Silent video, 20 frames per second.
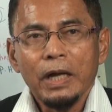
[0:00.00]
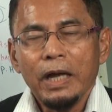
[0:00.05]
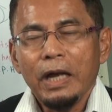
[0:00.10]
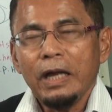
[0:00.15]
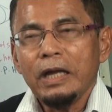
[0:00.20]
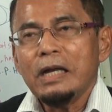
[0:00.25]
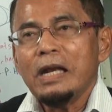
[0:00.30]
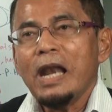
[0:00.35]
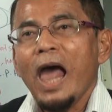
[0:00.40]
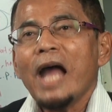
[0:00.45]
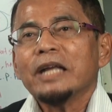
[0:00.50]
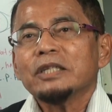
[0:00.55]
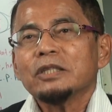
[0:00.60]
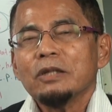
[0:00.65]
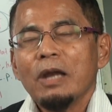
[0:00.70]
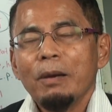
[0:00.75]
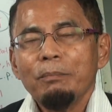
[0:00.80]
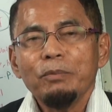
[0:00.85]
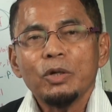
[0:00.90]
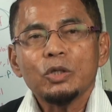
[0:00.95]
in
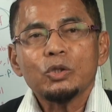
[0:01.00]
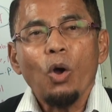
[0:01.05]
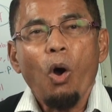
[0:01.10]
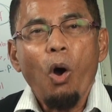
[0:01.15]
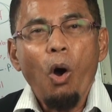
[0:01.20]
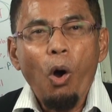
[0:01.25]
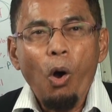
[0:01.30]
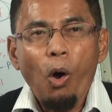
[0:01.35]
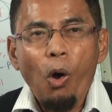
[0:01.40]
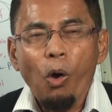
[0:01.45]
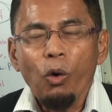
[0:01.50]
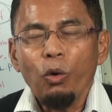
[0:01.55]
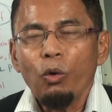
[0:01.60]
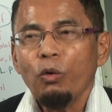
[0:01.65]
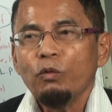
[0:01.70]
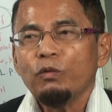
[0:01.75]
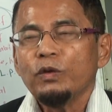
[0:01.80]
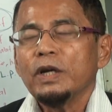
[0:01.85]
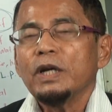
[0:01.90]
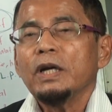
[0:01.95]
large numbers all
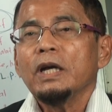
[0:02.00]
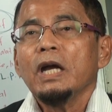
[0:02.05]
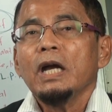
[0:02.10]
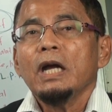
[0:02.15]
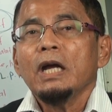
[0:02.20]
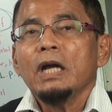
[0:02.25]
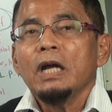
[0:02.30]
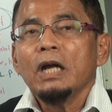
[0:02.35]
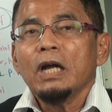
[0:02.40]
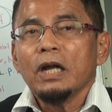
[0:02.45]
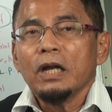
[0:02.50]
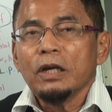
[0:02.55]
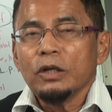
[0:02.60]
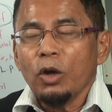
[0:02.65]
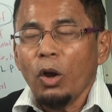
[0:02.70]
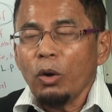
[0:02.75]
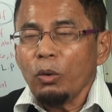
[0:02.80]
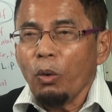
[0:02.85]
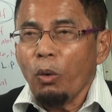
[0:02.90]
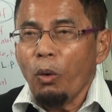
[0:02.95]
over
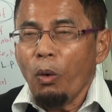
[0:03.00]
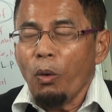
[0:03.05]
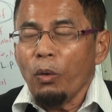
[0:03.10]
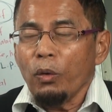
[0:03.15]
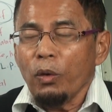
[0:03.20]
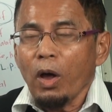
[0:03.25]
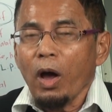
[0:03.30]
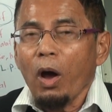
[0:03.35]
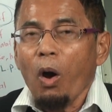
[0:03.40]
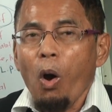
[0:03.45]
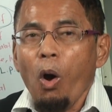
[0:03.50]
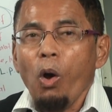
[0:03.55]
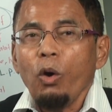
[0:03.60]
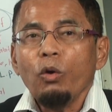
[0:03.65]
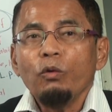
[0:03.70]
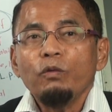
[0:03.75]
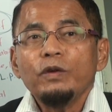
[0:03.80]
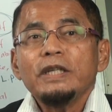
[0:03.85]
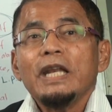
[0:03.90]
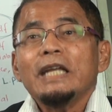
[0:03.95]
not
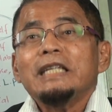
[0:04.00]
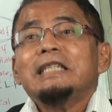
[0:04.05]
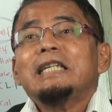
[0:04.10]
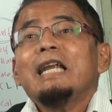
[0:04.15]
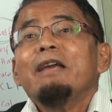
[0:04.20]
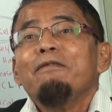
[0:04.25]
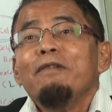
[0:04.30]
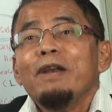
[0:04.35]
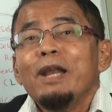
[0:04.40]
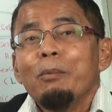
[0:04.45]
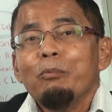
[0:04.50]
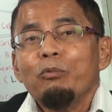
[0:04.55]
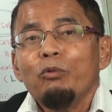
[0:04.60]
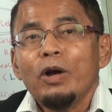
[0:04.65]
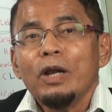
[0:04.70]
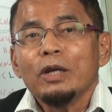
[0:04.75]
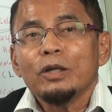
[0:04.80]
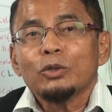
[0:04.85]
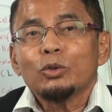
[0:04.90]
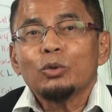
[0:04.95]
all over the developed
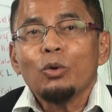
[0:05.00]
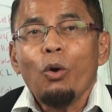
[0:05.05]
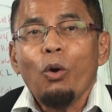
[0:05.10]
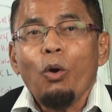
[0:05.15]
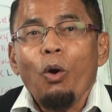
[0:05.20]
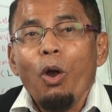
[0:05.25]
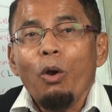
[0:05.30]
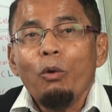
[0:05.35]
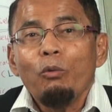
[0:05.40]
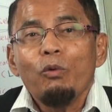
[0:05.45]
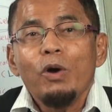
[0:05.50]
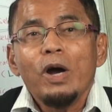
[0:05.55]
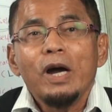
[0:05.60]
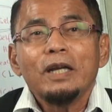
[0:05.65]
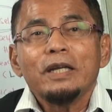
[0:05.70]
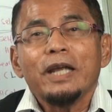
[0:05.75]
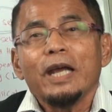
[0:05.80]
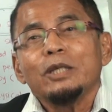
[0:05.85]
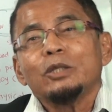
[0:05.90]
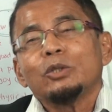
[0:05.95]
world, the so-called
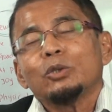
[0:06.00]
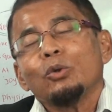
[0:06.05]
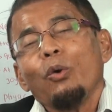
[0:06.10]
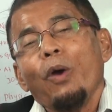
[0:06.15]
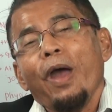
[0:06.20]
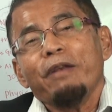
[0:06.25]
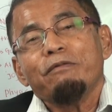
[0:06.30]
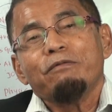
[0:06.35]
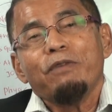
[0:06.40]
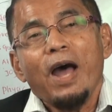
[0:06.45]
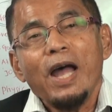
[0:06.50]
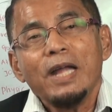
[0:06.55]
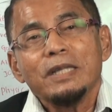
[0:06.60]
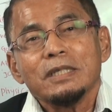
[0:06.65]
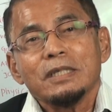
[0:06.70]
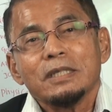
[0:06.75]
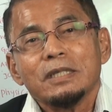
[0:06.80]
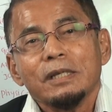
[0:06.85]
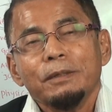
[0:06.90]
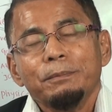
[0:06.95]
world that is so
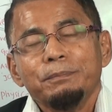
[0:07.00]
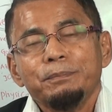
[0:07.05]
advanced.